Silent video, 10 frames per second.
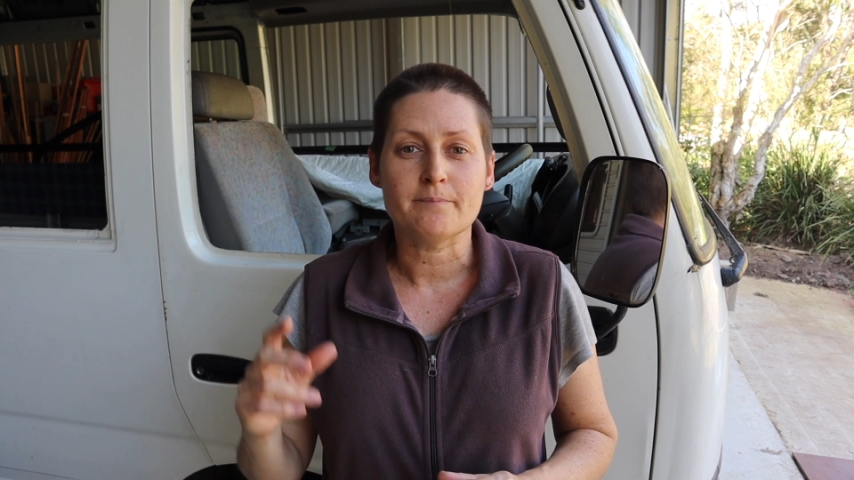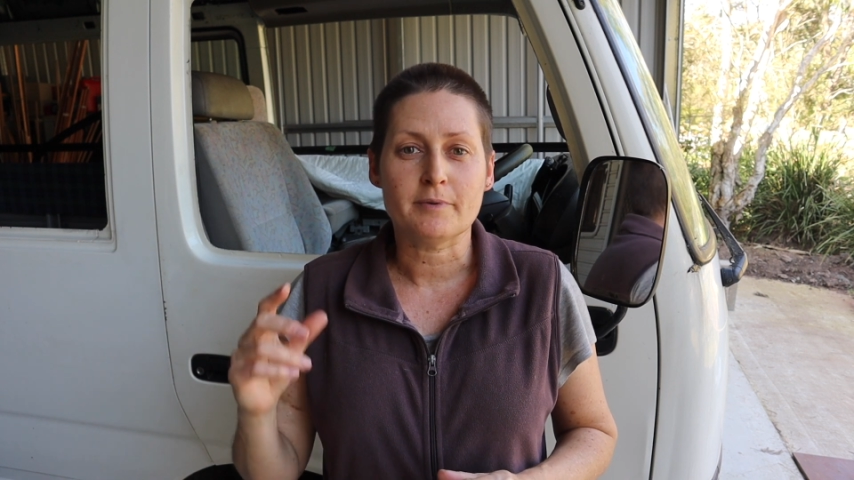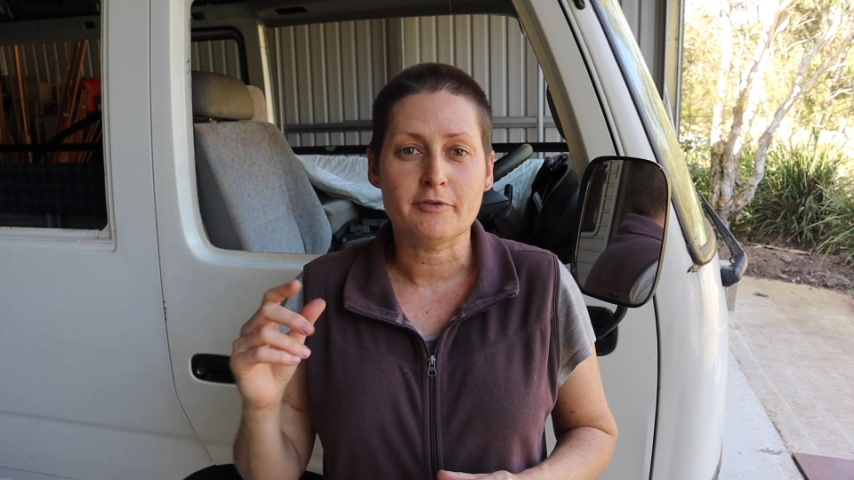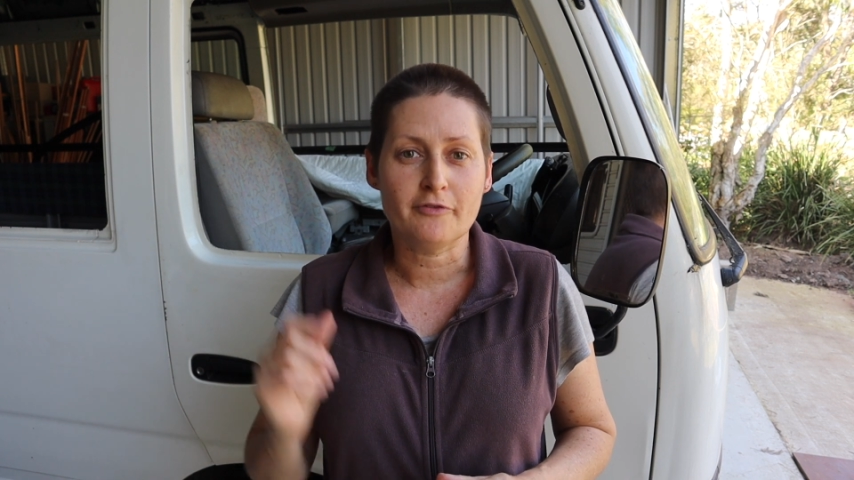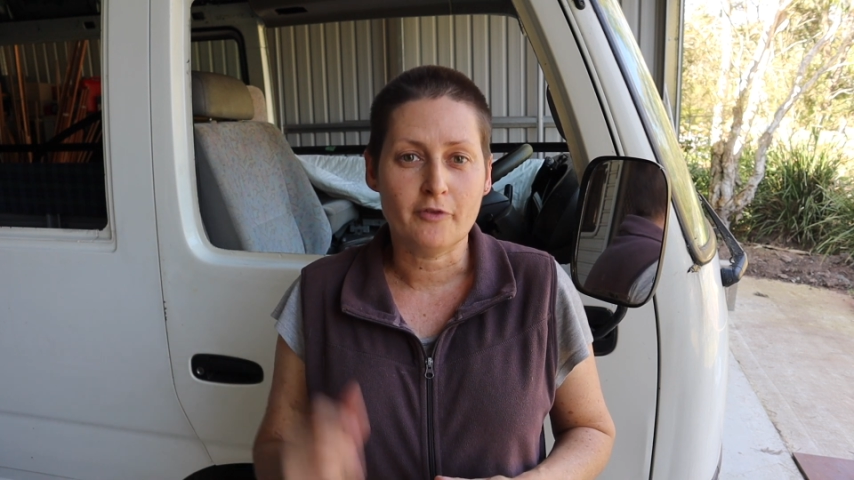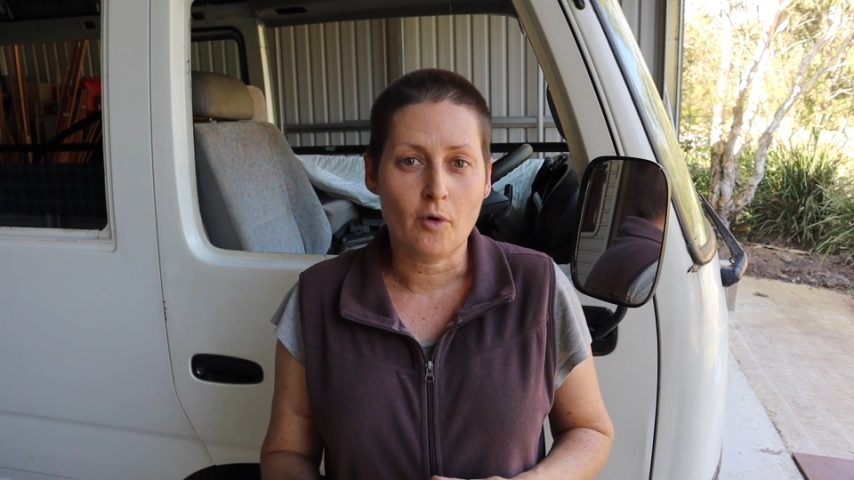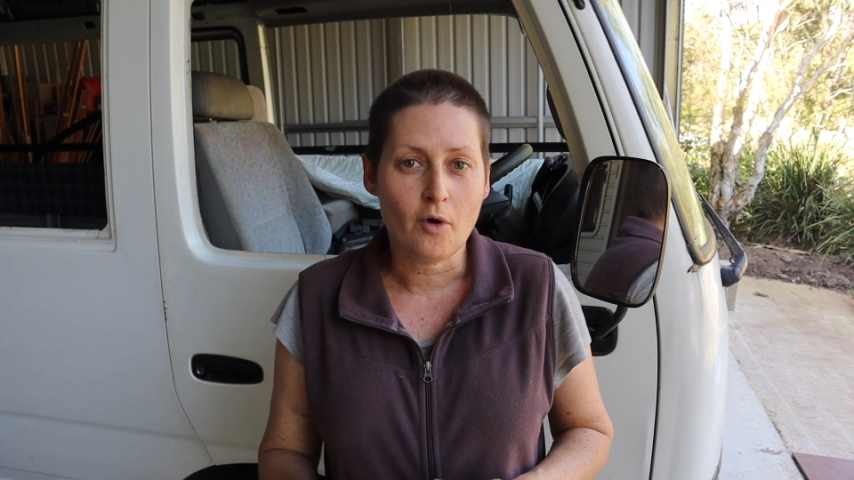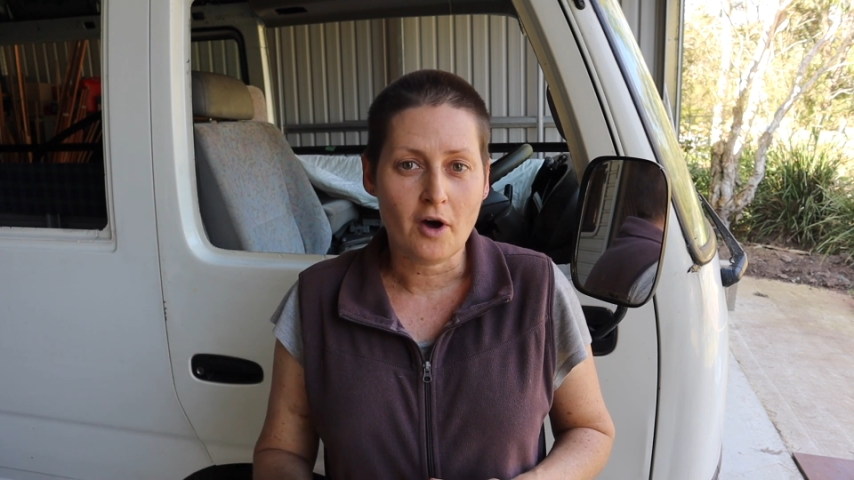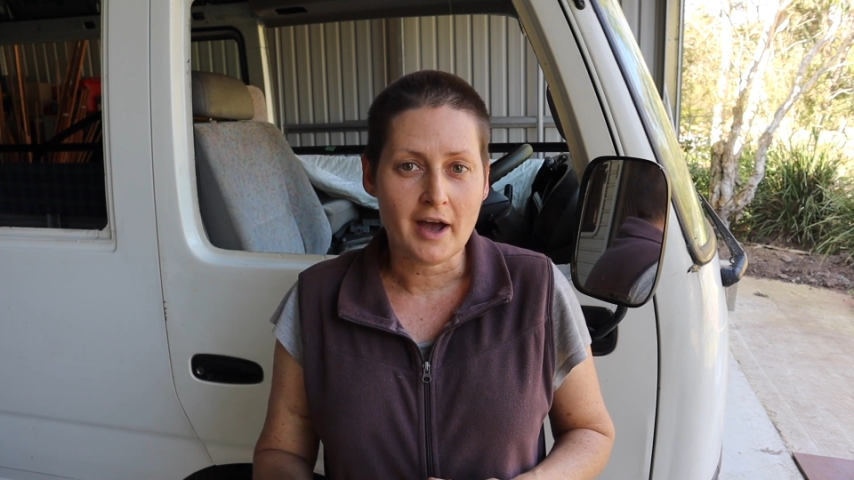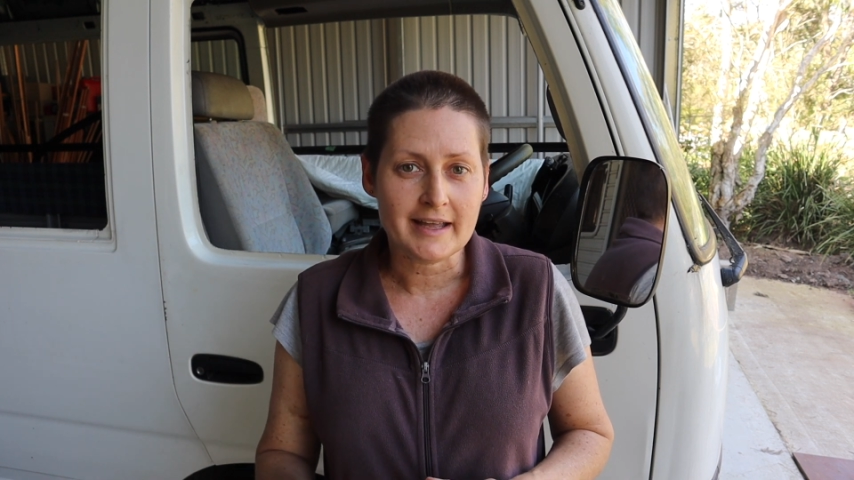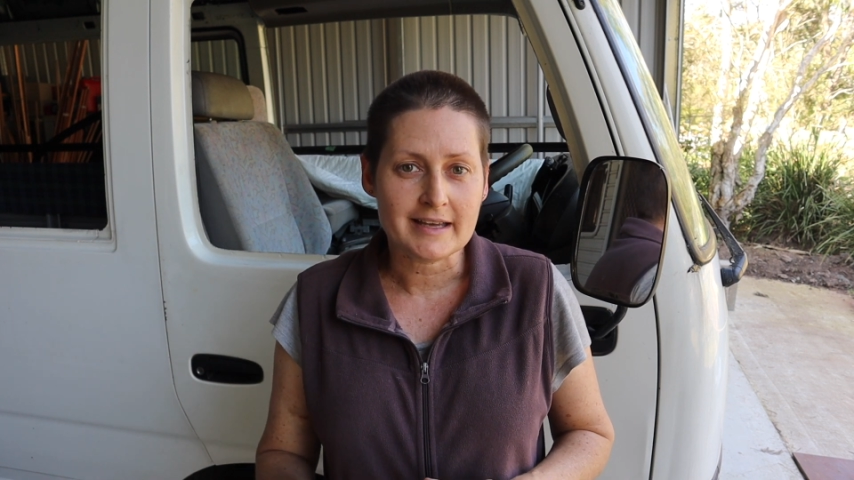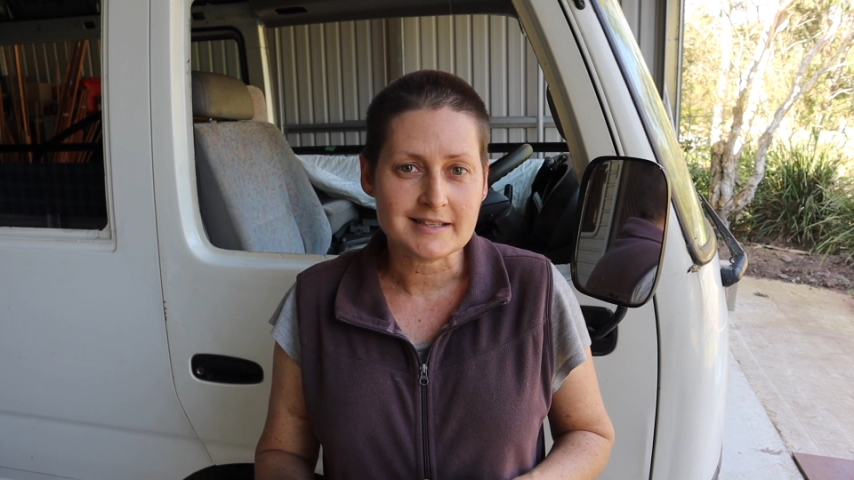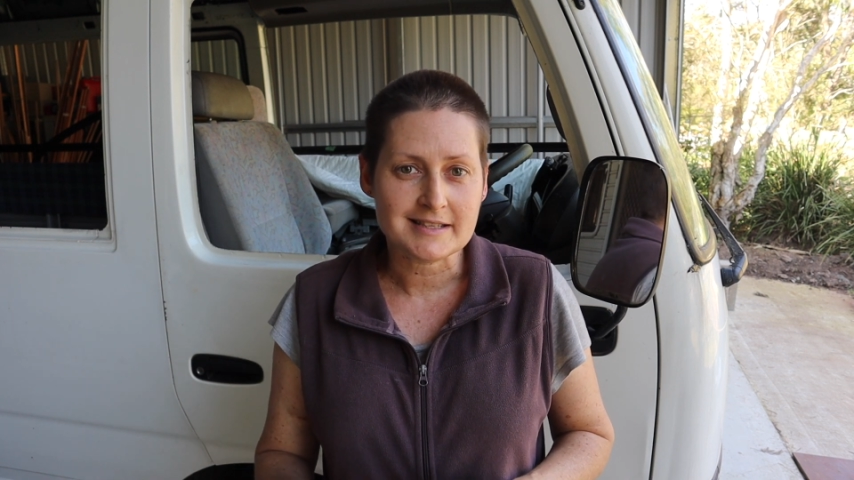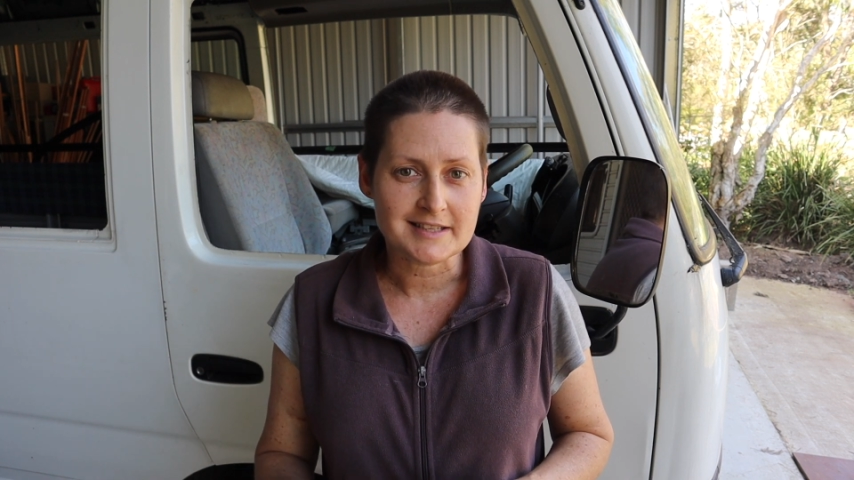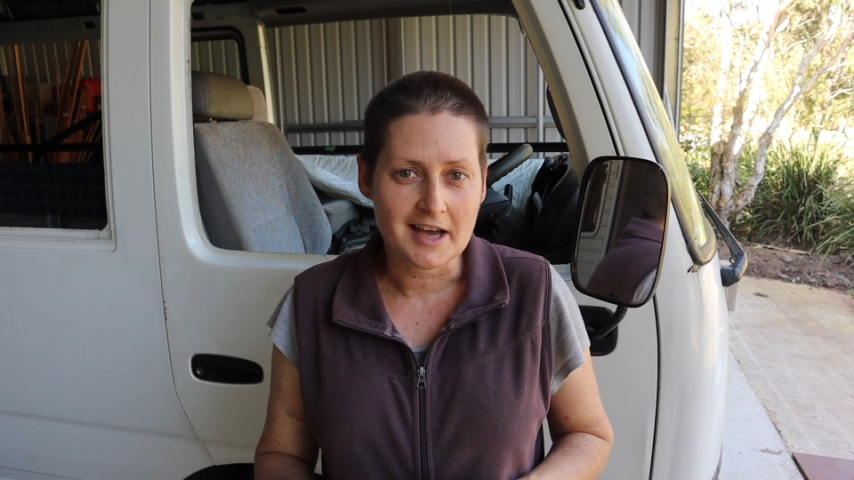Before I get
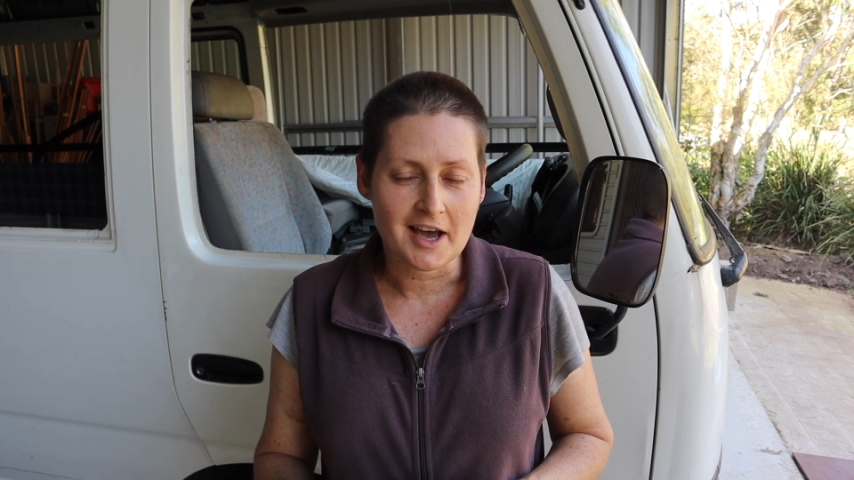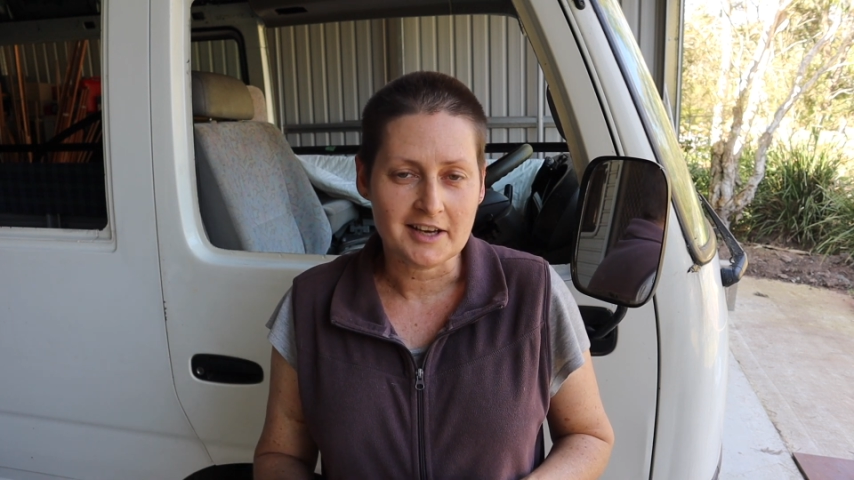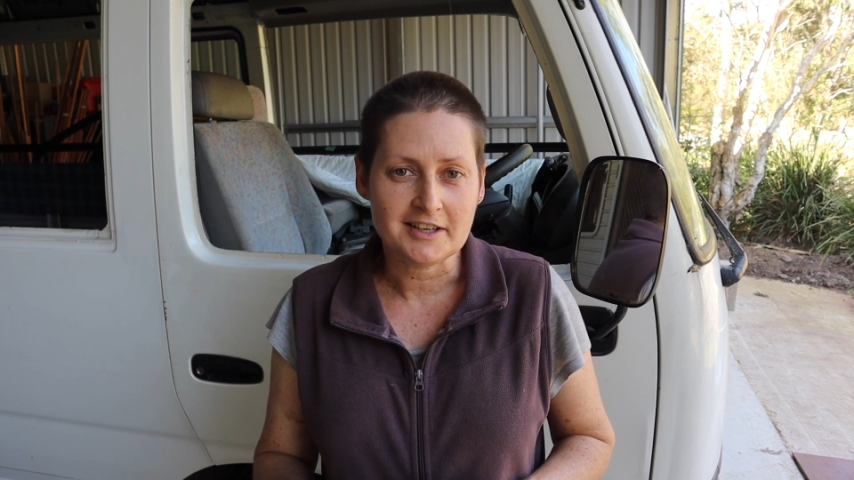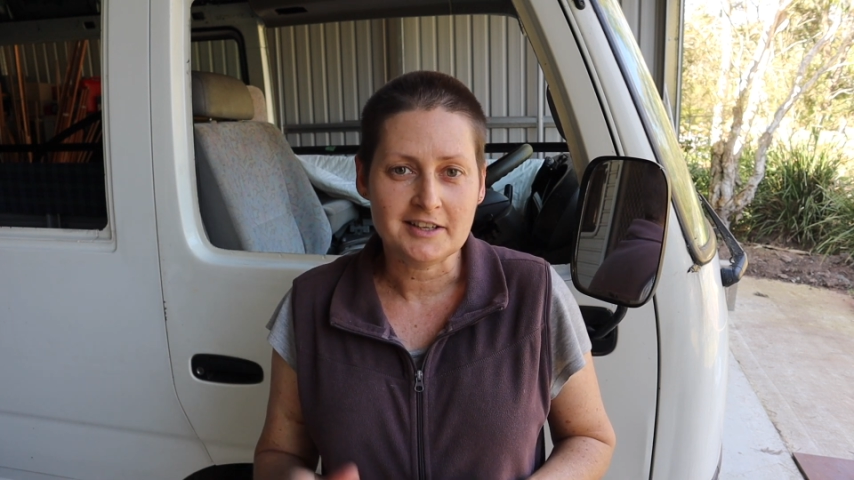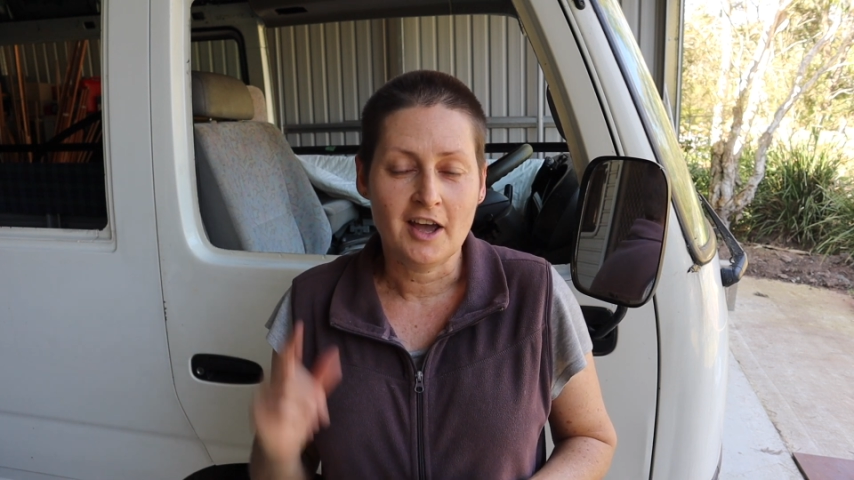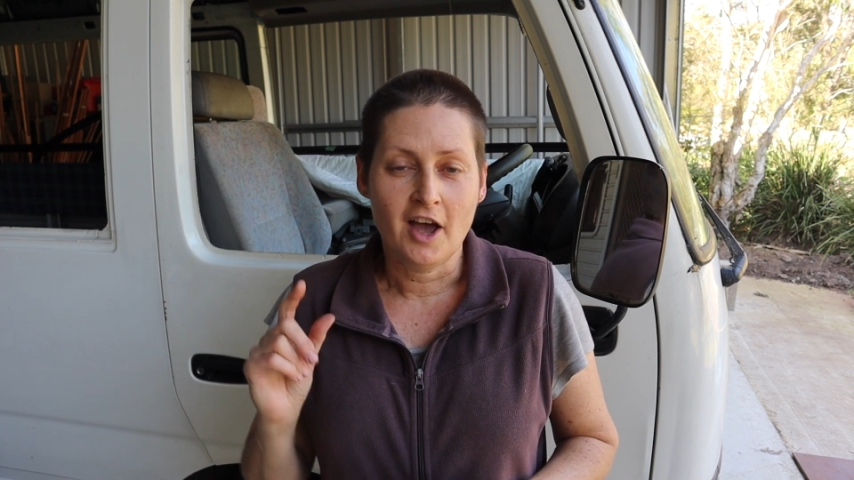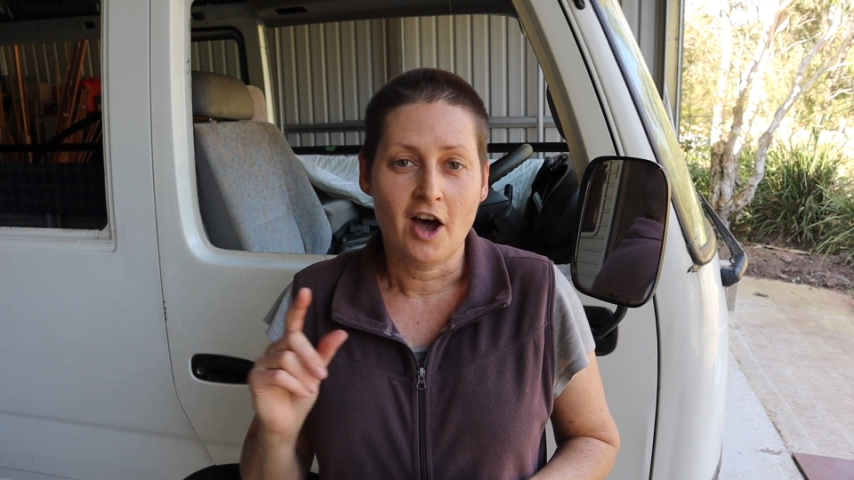started,